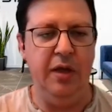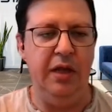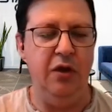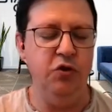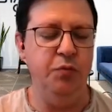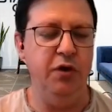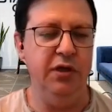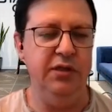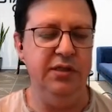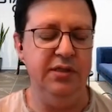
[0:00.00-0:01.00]
A larger
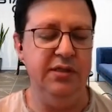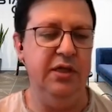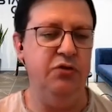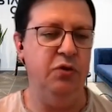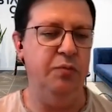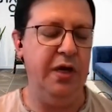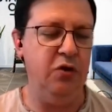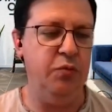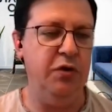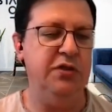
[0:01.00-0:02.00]
market is, is naturally
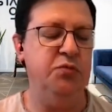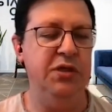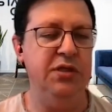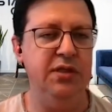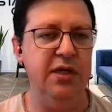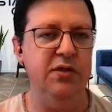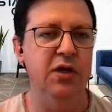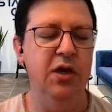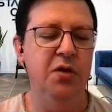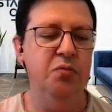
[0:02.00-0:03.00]
better because it means
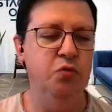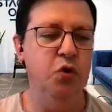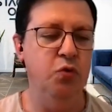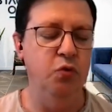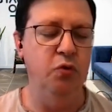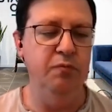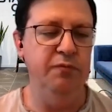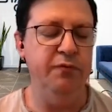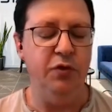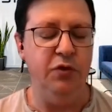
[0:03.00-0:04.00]
there's more
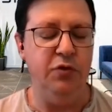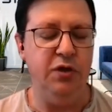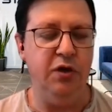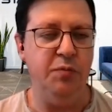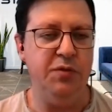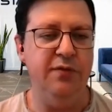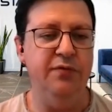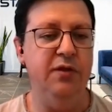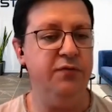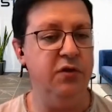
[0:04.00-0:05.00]
room for new startups,
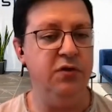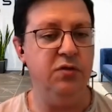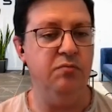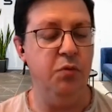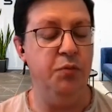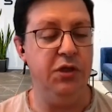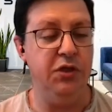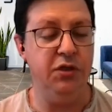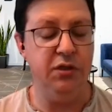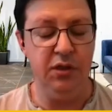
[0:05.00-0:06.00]
even if there's
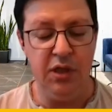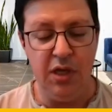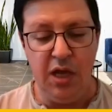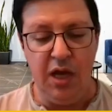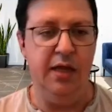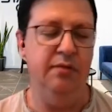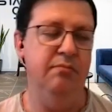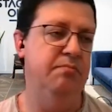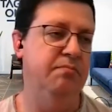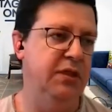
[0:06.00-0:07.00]
competition.
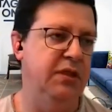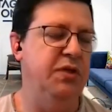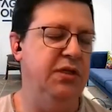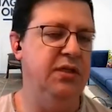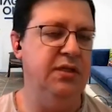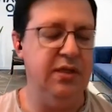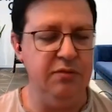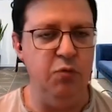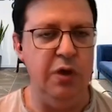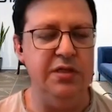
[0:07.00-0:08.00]
And it means that
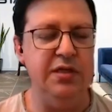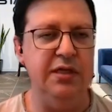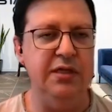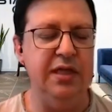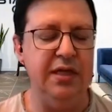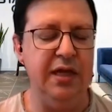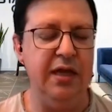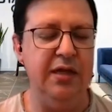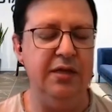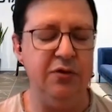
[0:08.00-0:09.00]
they, once the
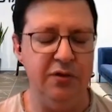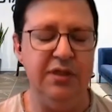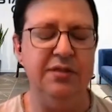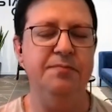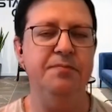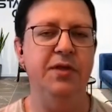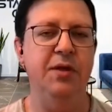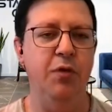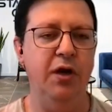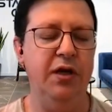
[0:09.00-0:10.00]
decline, sorry, that
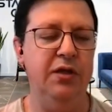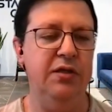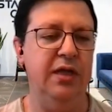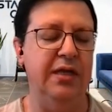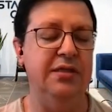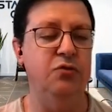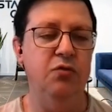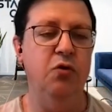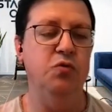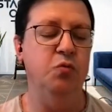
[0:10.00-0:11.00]
the market as
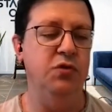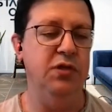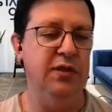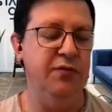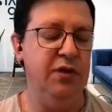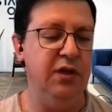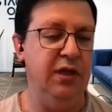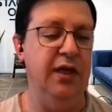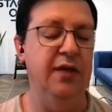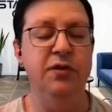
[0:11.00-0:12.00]
it grows more
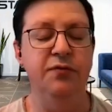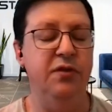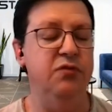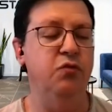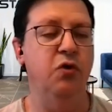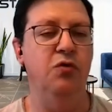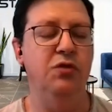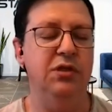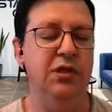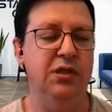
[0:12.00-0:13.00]
significantly, even if it
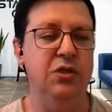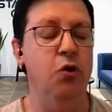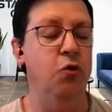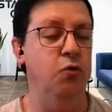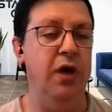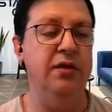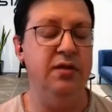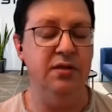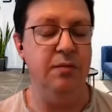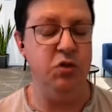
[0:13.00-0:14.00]
grows at a slower
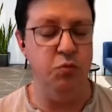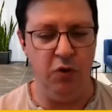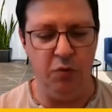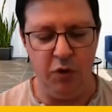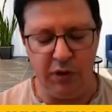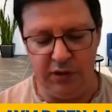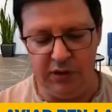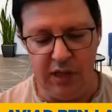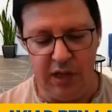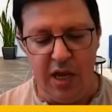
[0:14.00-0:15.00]
rate in some smaller
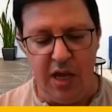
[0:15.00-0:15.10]
market.